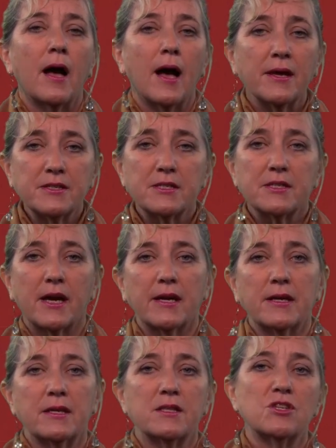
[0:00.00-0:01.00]

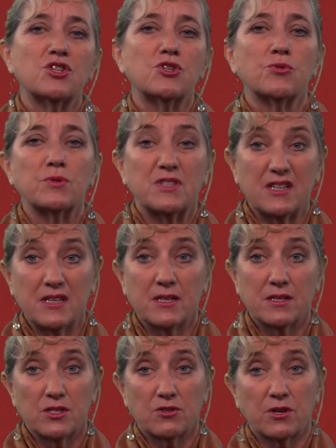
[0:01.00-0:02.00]
Undertaking this short
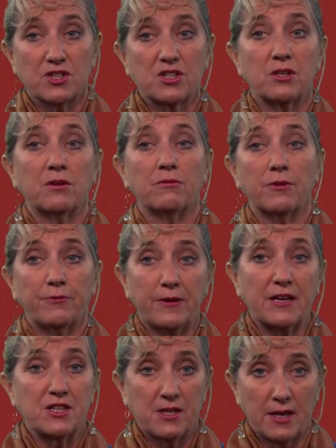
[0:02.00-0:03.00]
deconstruction and
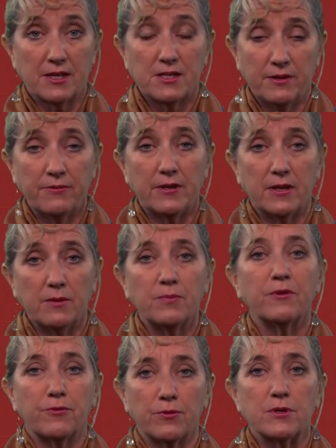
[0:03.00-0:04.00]
reflection activity
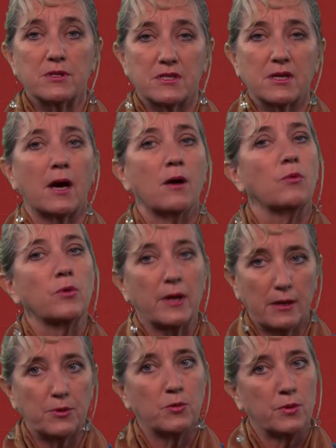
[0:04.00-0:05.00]
before you start will
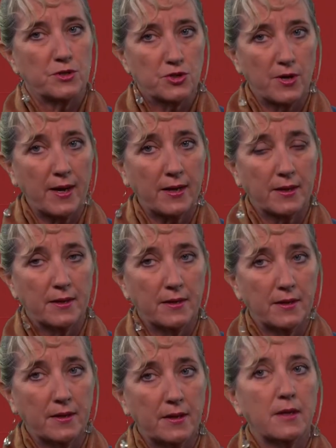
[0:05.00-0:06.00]
keep you on track,
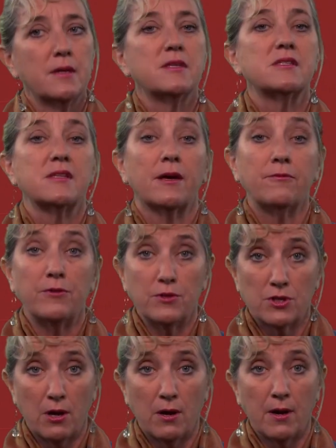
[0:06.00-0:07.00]
save you
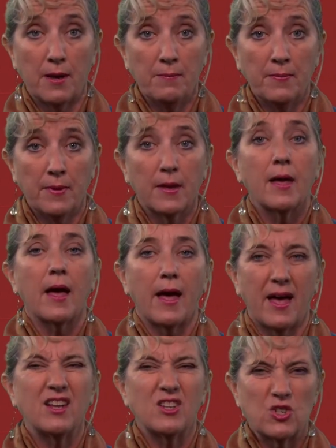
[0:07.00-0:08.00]
time, and
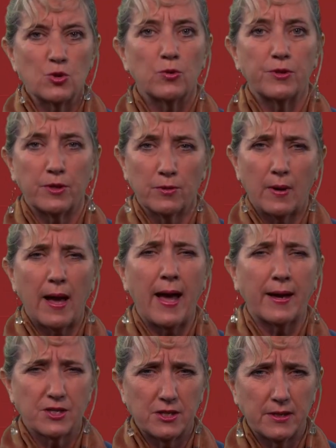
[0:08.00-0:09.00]
ensure that you're
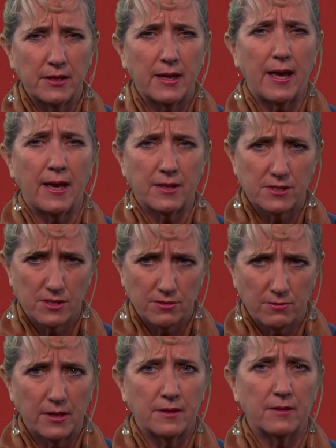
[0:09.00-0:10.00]
actually
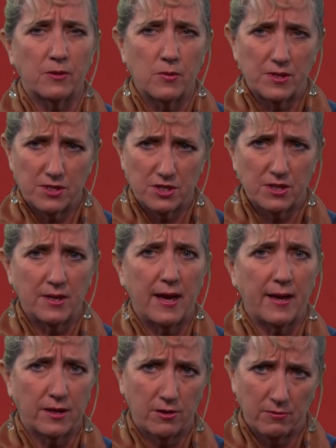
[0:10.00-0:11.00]
answering the question
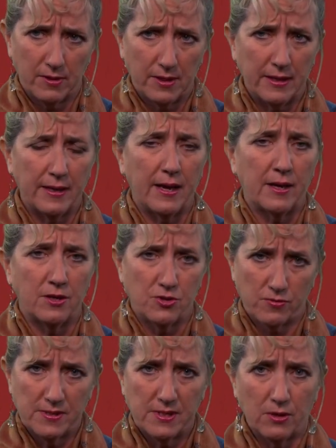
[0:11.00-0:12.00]
accurately and
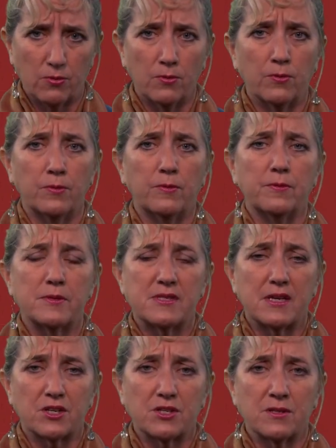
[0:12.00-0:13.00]
addressing all
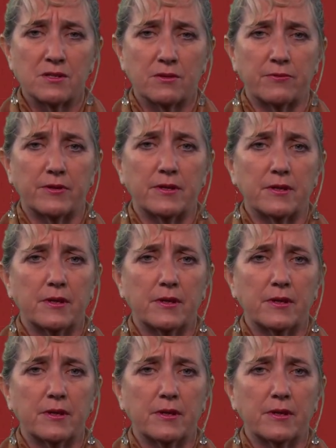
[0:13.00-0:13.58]
sections of it.